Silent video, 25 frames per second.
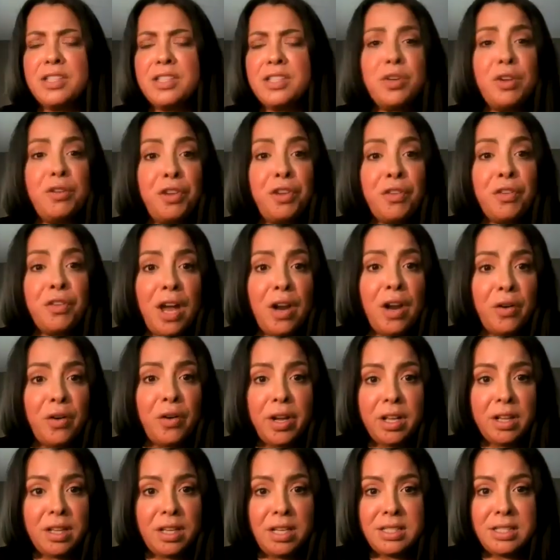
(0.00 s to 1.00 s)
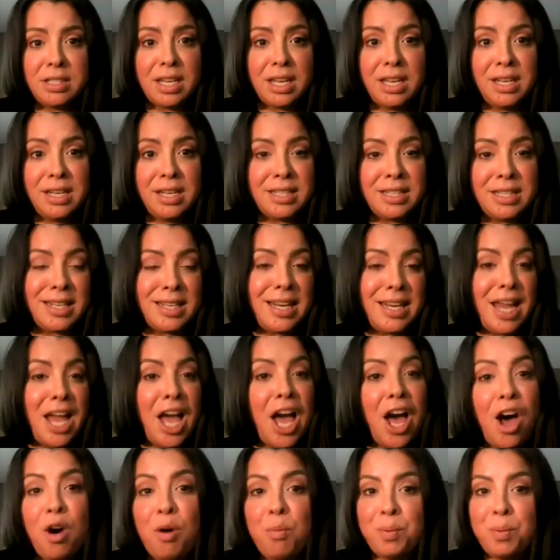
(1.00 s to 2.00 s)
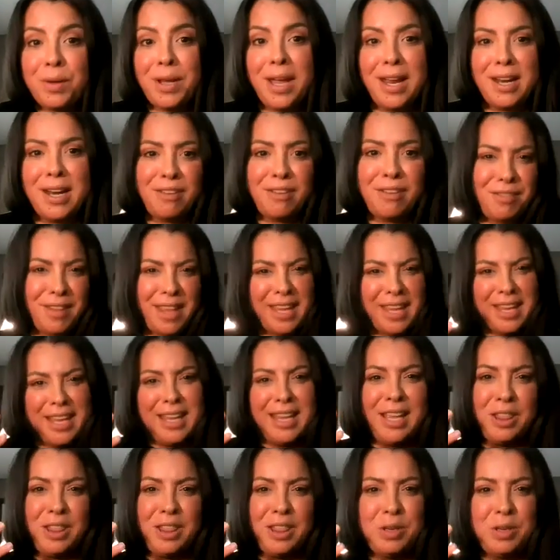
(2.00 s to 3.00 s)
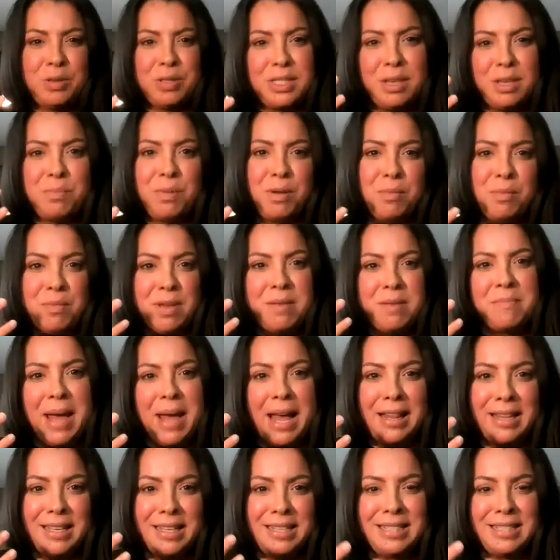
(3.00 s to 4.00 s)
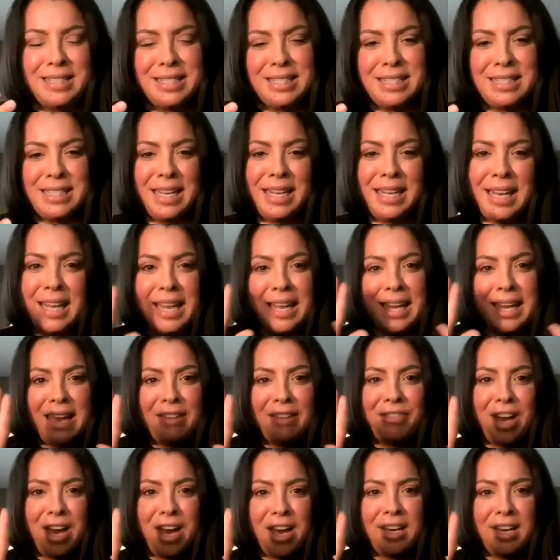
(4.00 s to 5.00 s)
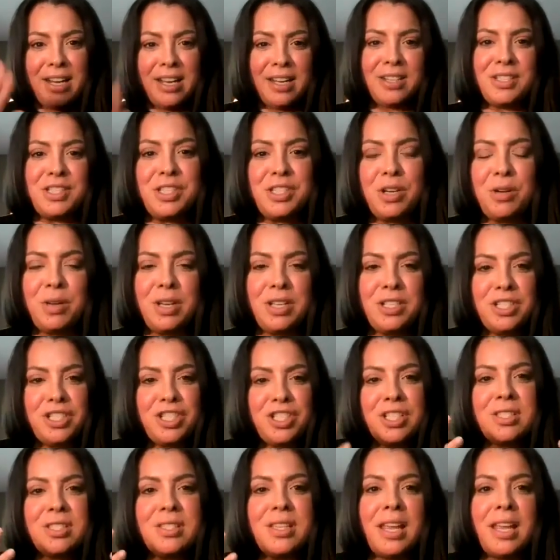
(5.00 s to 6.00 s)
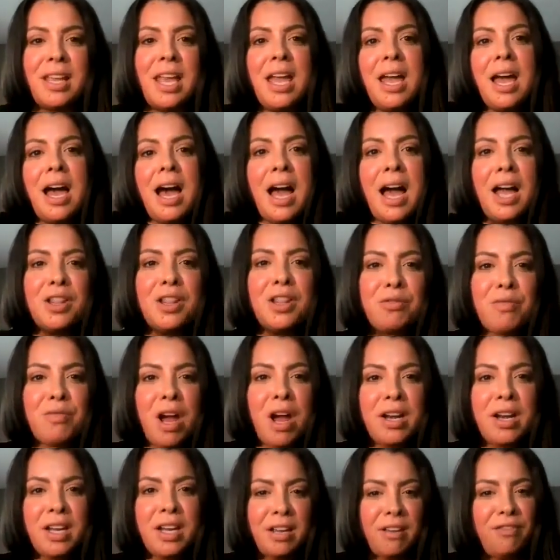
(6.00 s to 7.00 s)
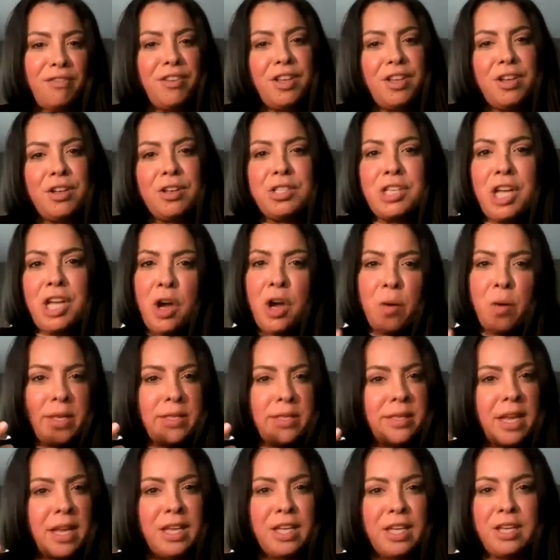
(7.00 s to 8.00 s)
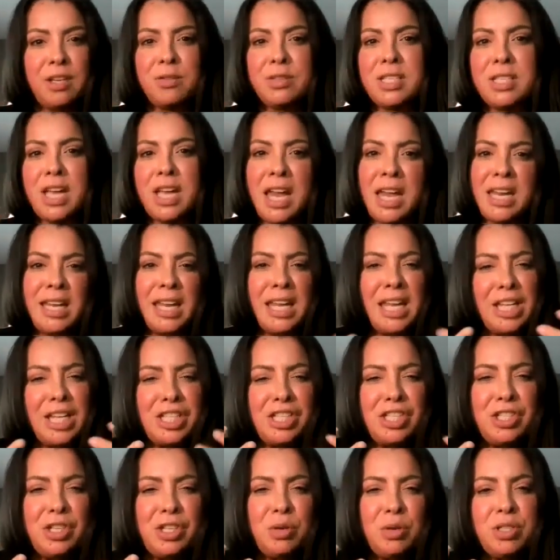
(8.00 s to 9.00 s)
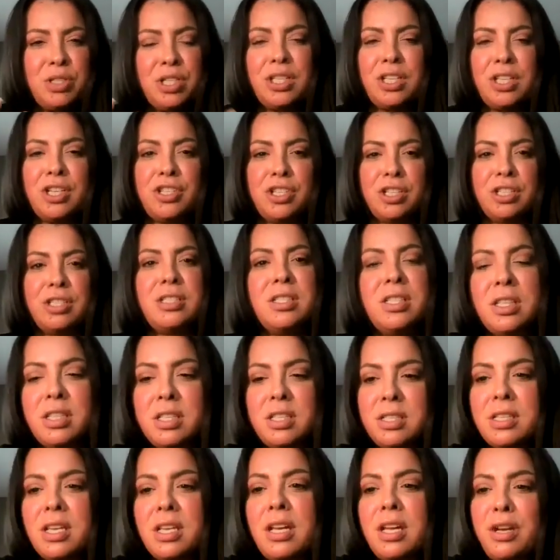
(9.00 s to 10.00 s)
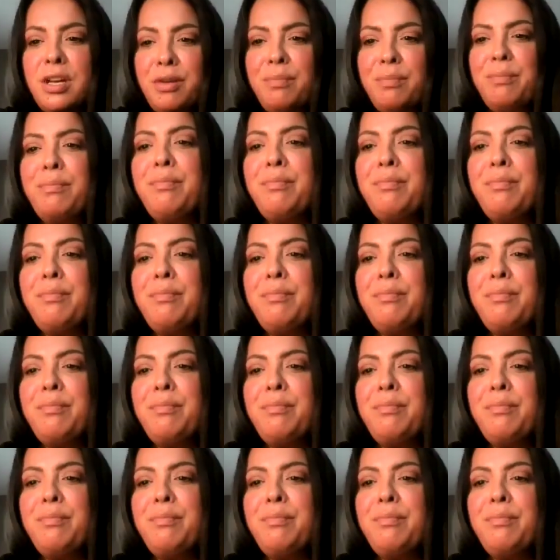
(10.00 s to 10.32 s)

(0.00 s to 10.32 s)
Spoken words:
so if you've got oily skin, it's going to help kind of like get those sebum in balance and say like, I've got it. So it's just like hyaluronic filled coenzyme Q10, like it's so delicious to the skin.